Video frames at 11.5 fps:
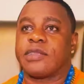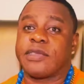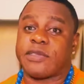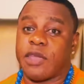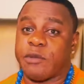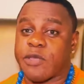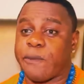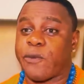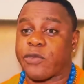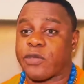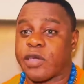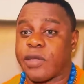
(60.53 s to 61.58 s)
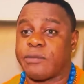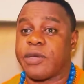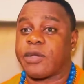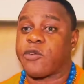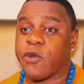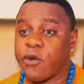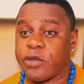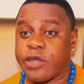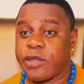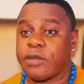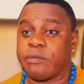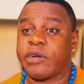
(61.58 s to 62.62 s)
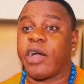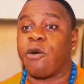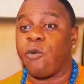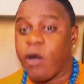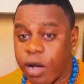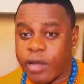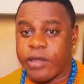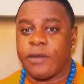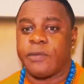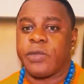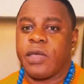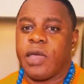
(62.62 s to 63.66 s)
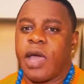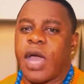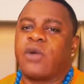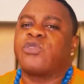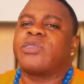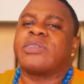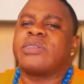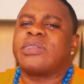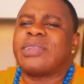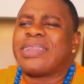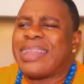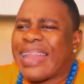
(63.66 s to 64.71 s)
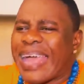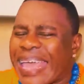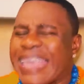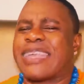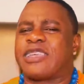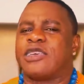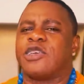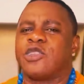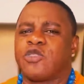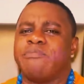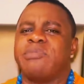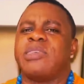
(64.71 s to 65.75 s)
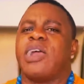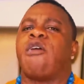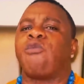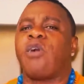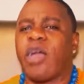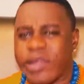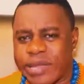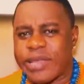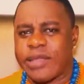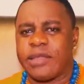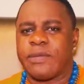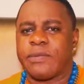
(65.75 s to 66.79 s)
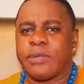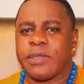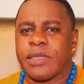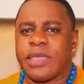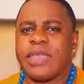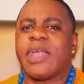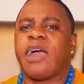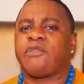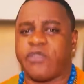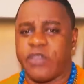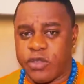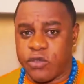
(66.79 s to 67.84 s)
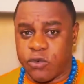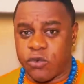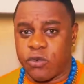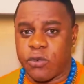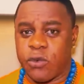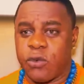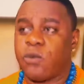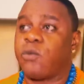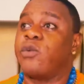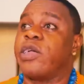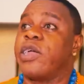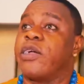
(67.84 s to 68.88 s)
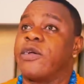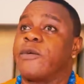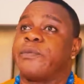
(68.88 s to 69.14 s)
this year, I'm supposed to get my crowning, my award. I wouldn't like to be awarded in a venue where